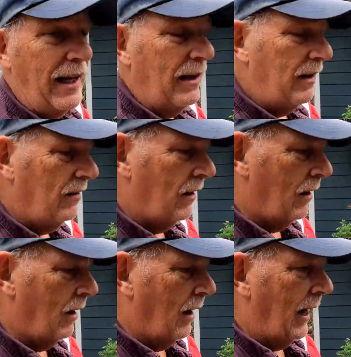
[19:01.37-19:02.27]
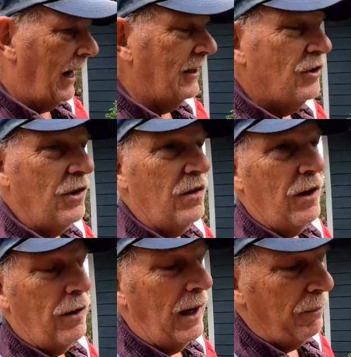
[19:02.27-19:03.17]
the 90s. And she
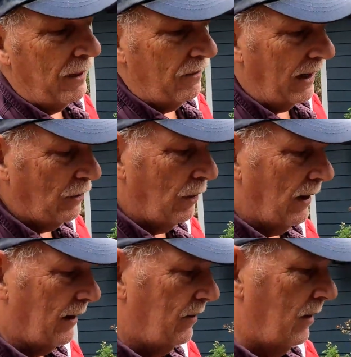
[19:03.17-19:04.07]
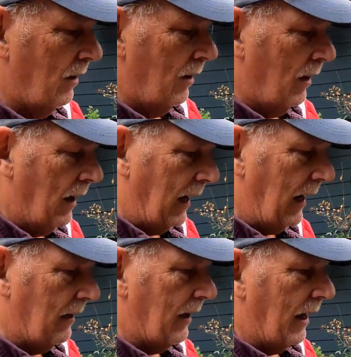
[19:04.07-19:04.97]
still keeps in touch with us.
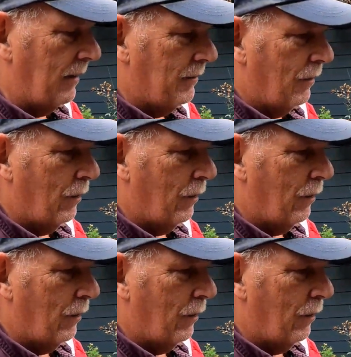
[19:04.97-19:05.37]
And uh,